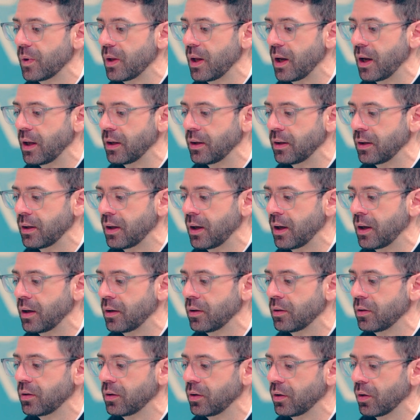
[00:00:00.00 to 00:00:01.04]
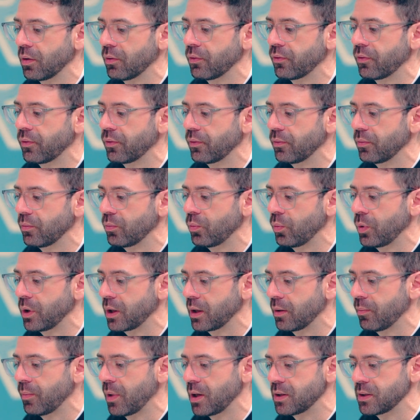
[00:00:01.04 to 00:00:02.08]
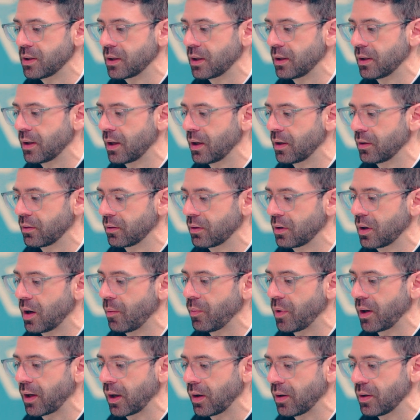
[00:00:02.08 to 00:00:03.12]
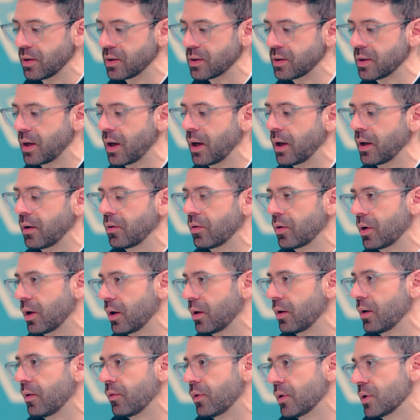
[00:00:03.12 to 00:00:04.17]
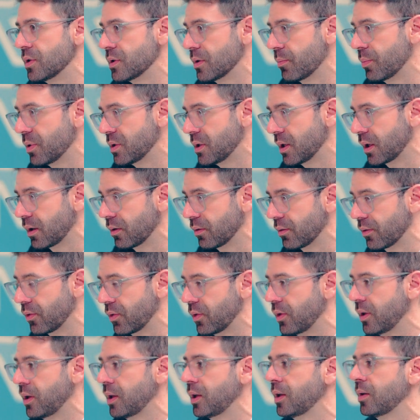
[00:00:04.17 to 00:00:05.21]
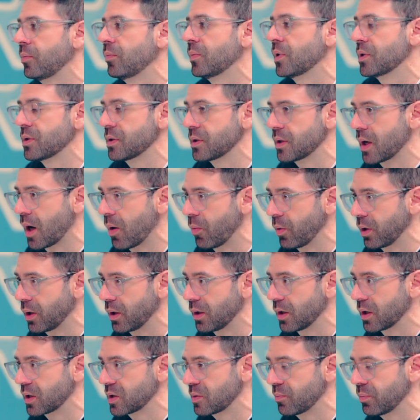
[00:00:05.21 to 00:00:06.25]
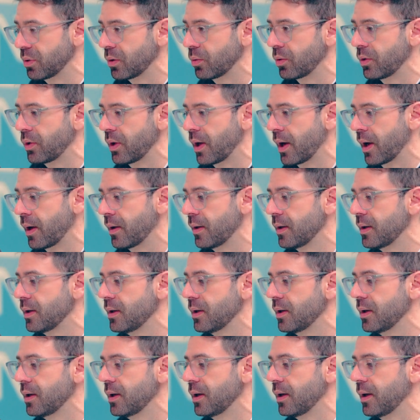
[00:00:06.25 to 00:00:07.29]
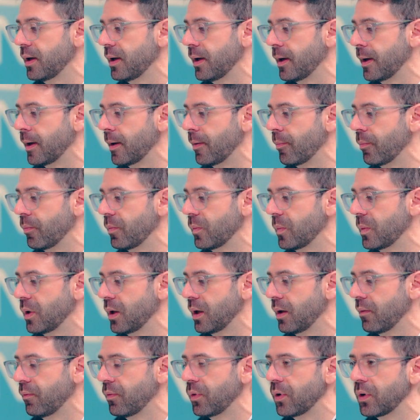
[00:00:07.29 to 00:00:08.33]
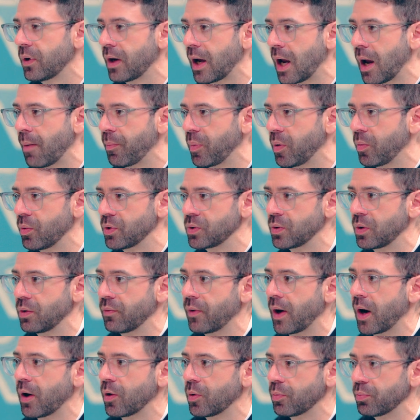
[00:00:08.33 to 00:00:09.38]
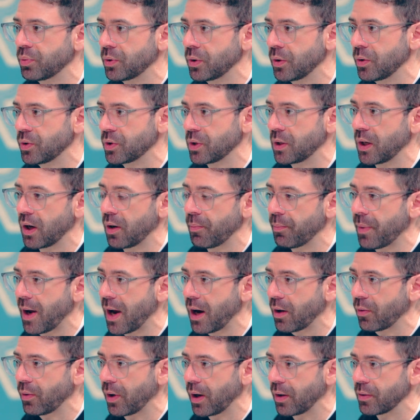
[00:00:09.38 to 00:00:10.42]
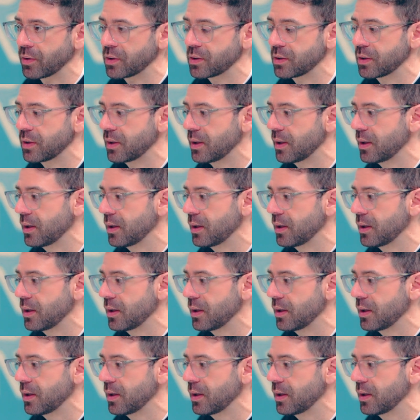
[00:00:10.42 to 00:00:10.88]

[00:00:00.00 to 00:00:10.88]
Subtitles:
and then, we can basically then come together and say, okay, if there's a particular theme, this is how we can explore that. If they're happy with sort of our approach and our backgrounds,